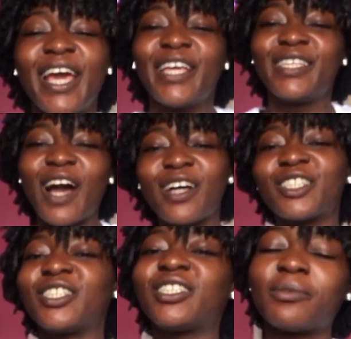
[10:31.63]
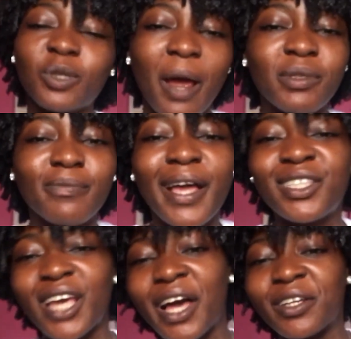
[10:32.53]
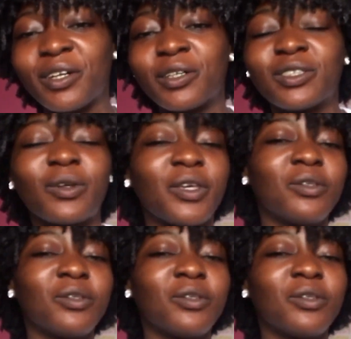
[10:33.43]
Y'all should subscribe to my channel so you